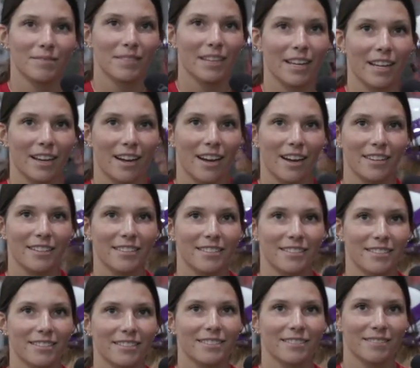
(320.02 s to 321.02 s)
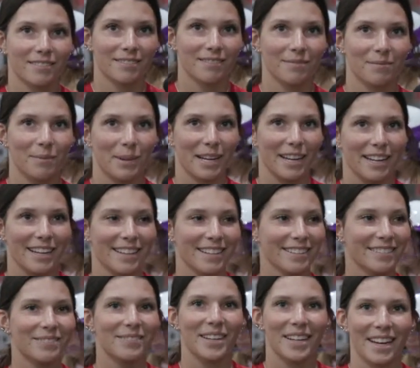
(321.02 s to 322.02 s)
Thank God. Made
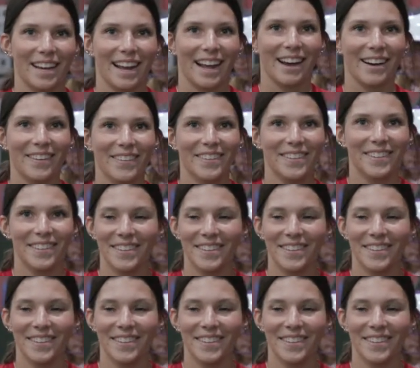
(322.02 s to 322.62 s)
it out.